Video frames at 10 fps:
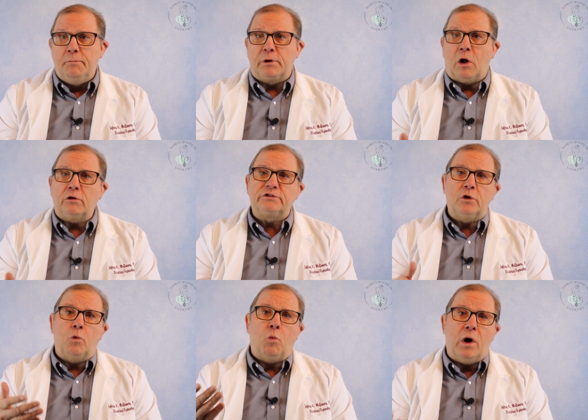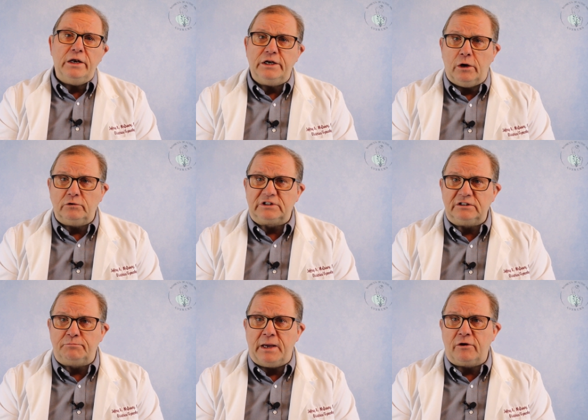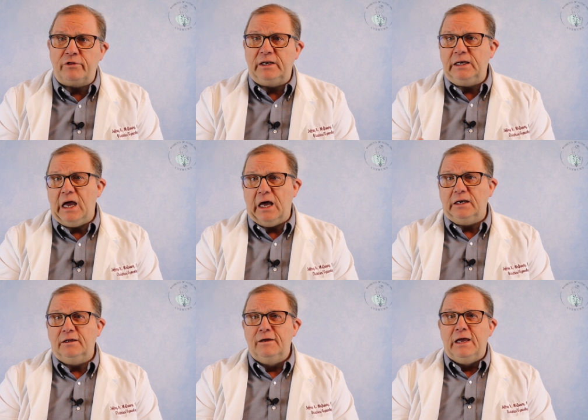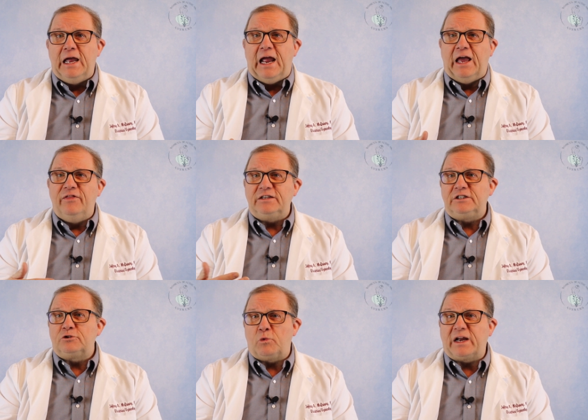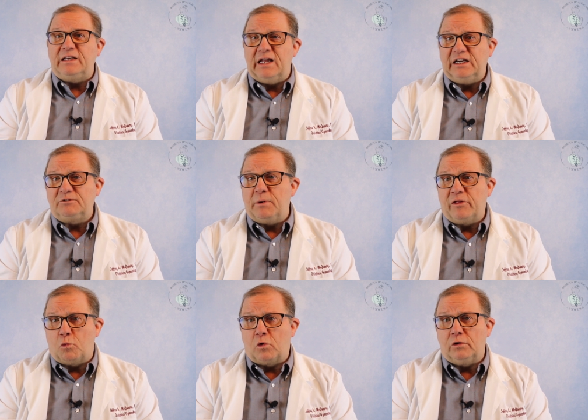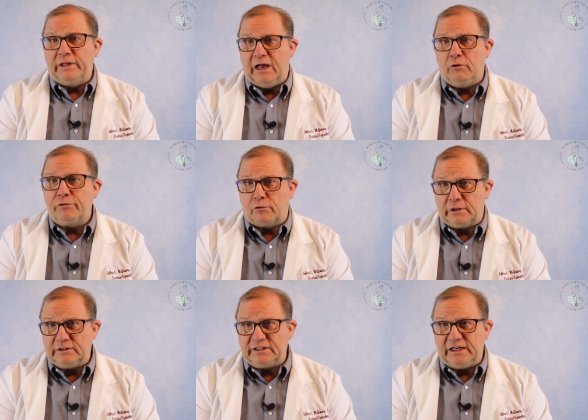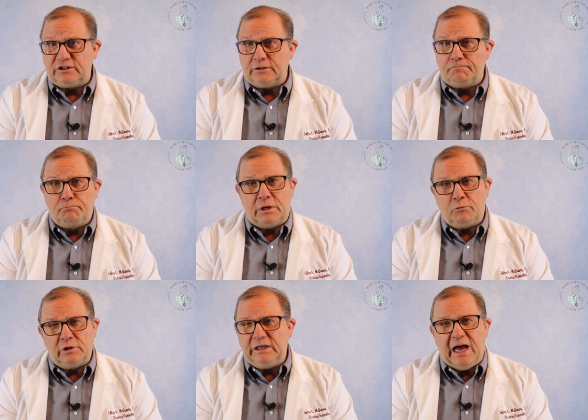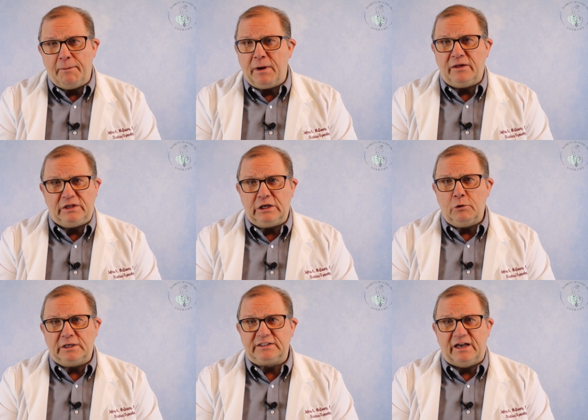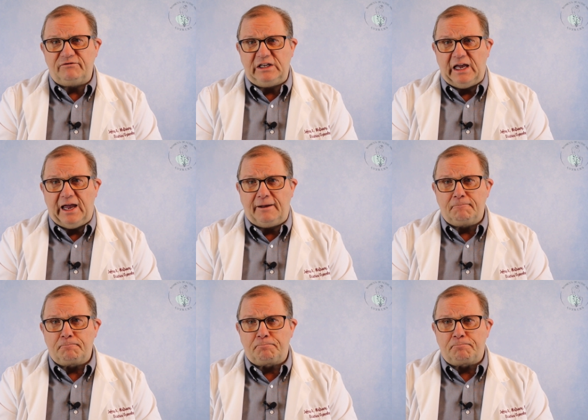But also, one dose is better than none and this is recognized by the World Health Organization, but really not by the US FDA.